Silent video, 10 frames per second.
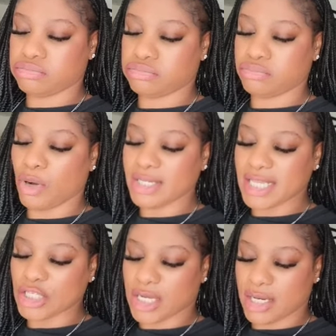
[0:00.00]
Why is it a
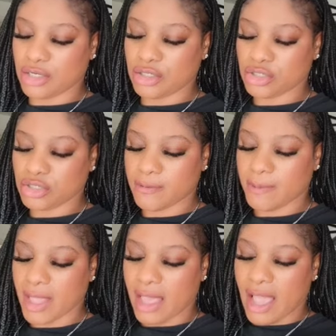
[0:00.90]
challenge?
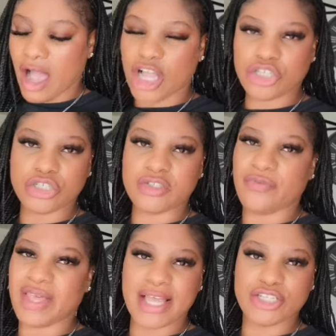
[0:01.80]
I just
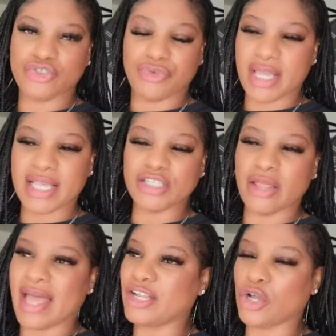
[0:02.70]
forget to drink. It's not
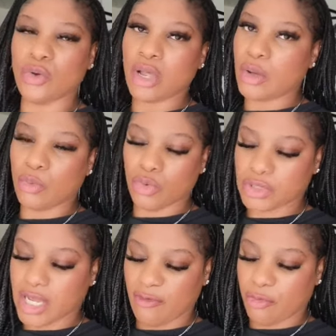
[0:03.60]
that I don't like water.
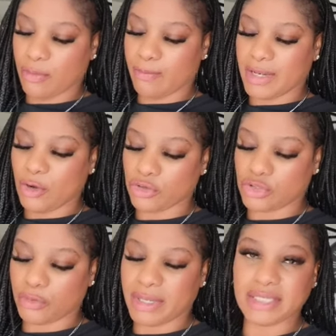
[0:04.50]
I put little two
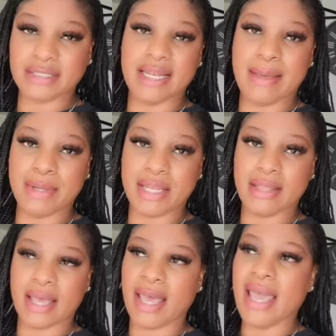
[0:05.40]
pieces of lemon in
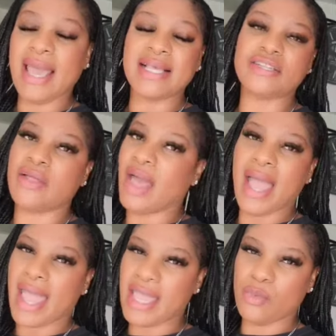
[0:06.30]
there. It's not that I
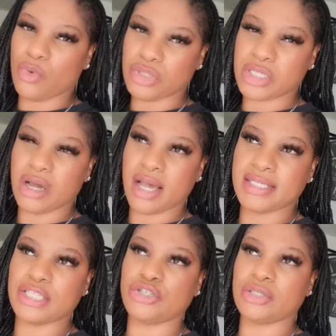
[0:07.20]
hate water, guys.
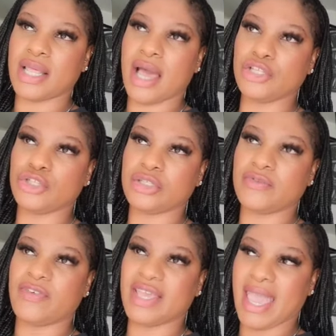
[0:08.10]
It's just that I just
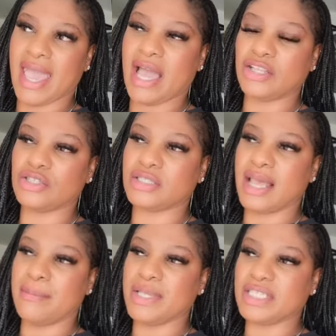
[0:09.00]
forget. I just get
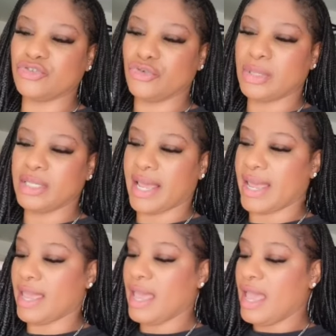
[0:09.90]
busy during the day.
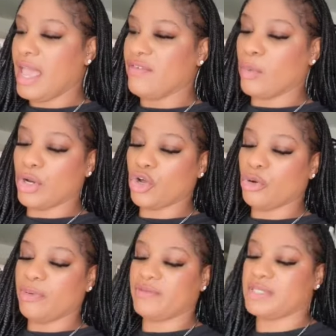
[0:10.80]
If I want a cup
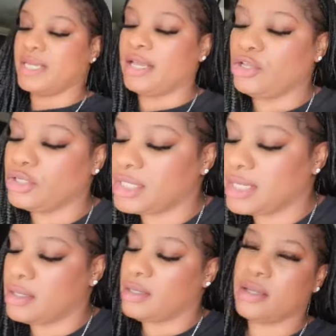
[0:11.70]
of tea, I usually...
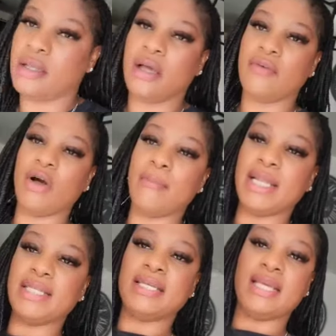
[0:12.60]
I've got
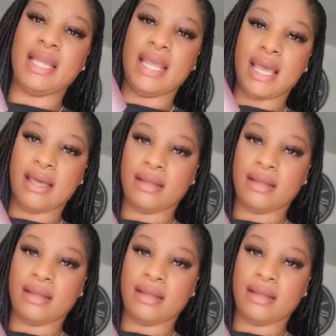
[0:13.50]
mint tea in here.